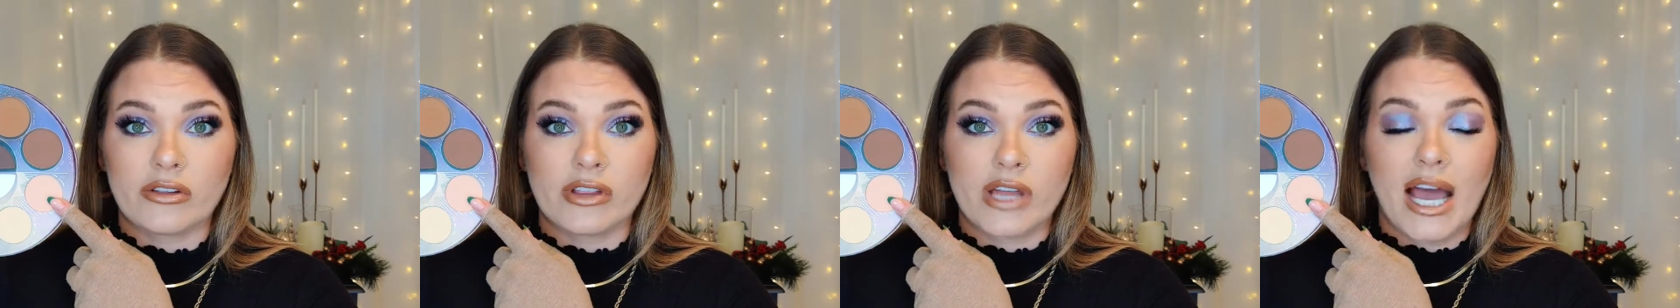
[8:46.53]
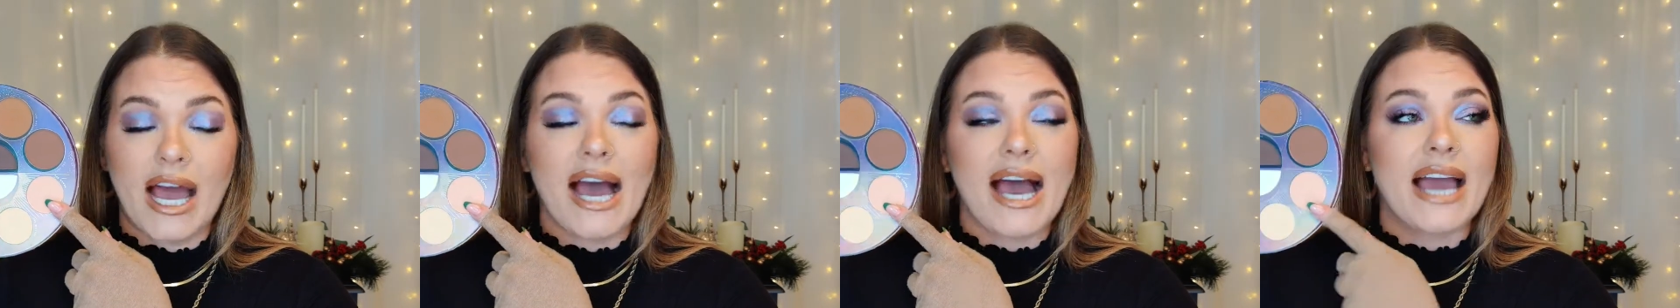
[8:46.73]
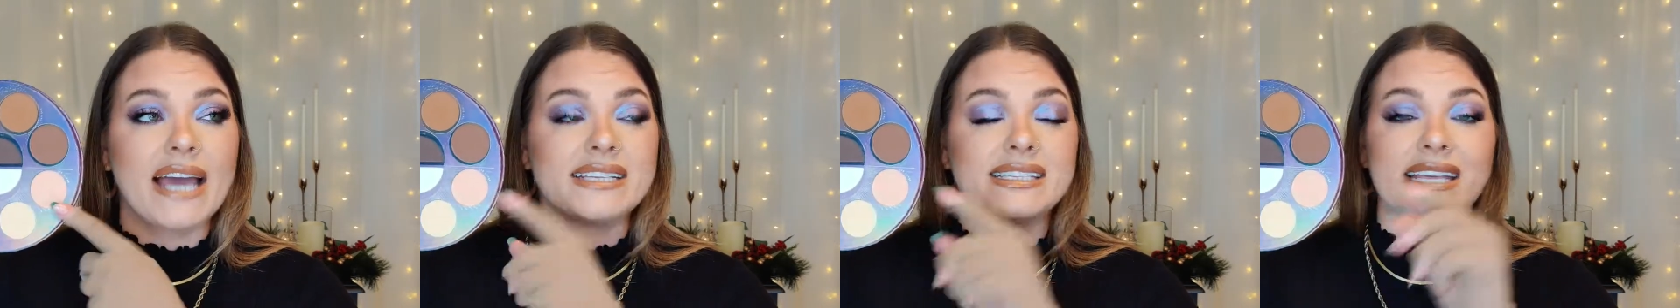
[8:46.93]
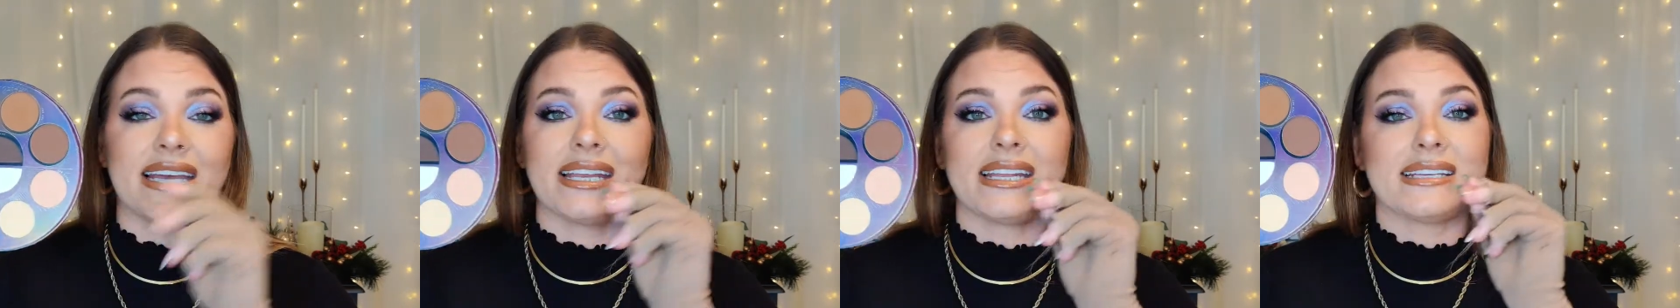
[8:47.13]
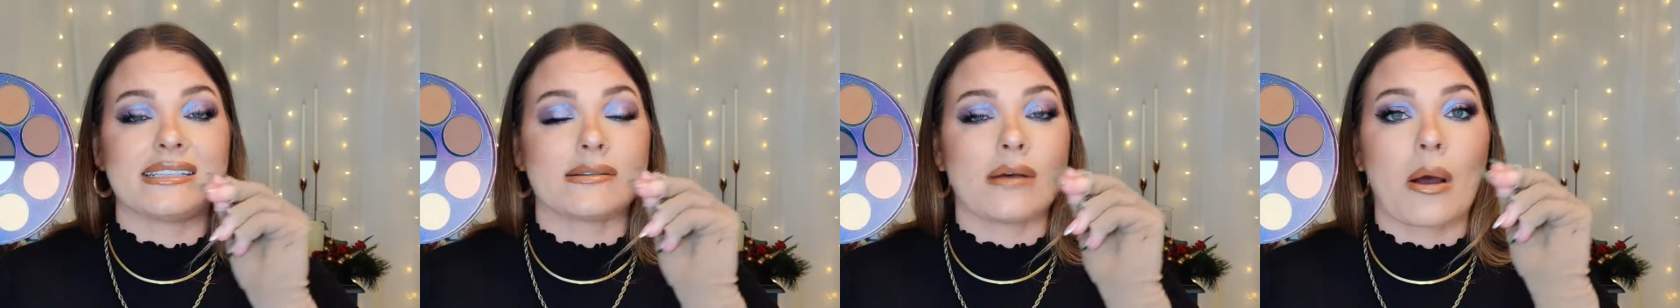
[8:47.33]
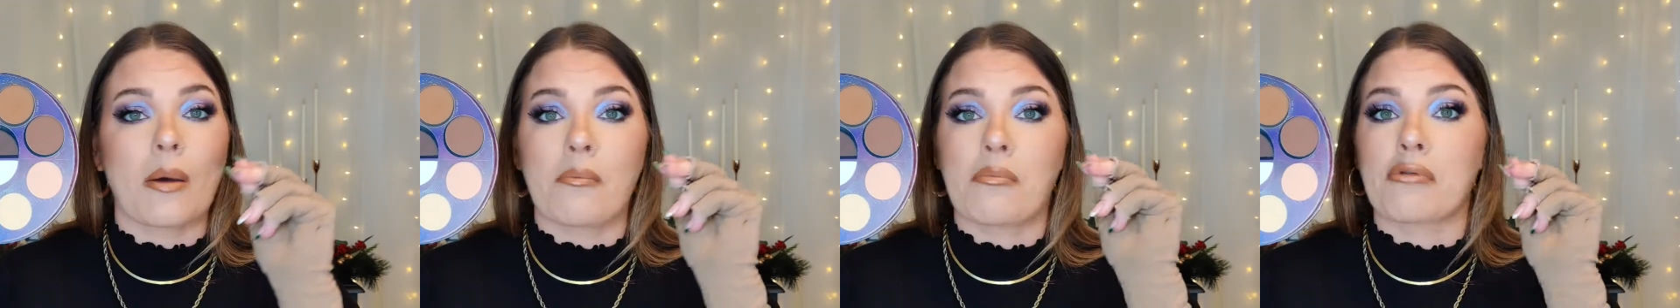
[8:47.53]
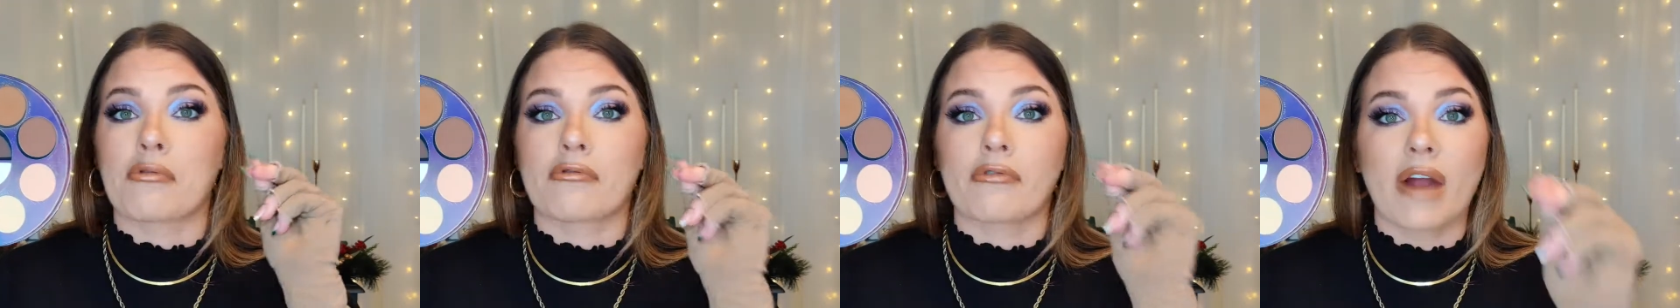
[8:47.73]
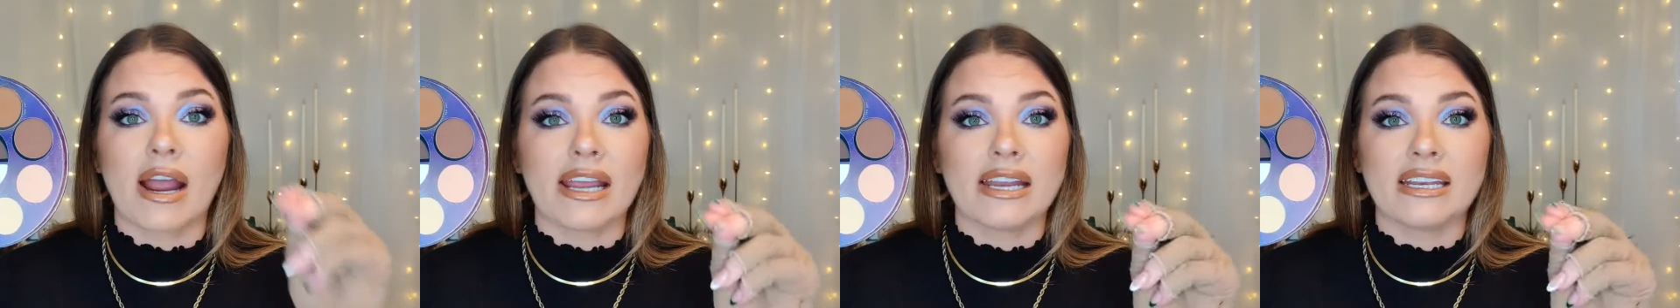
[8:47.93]
the eyes. It is
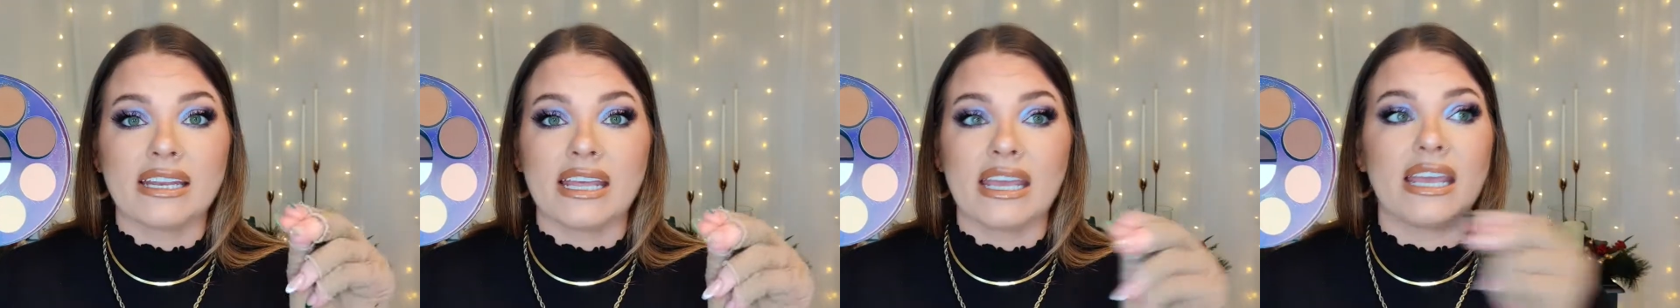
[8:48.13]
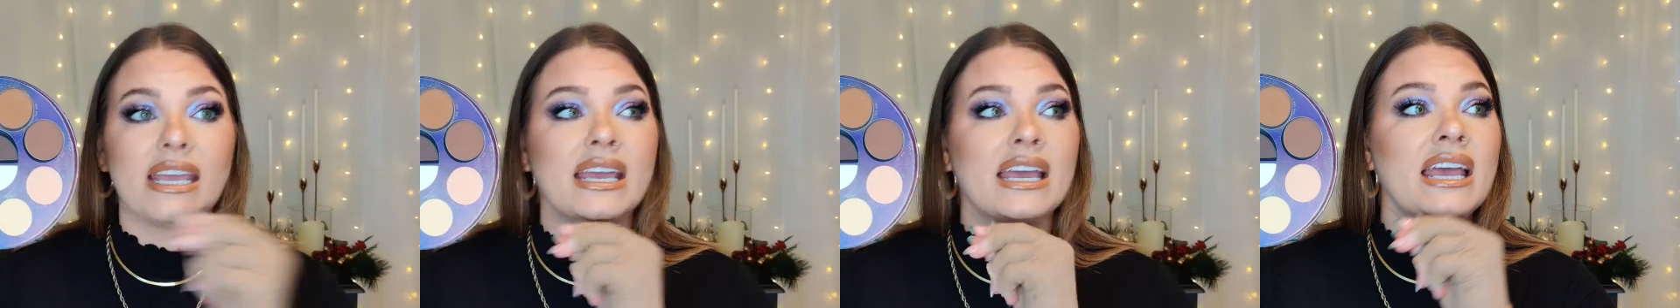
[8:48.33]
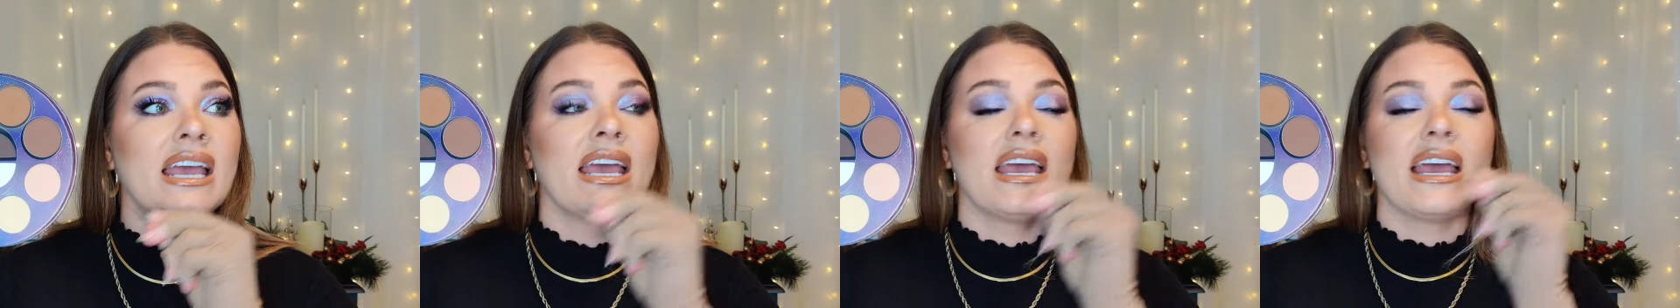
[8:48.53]
brightening.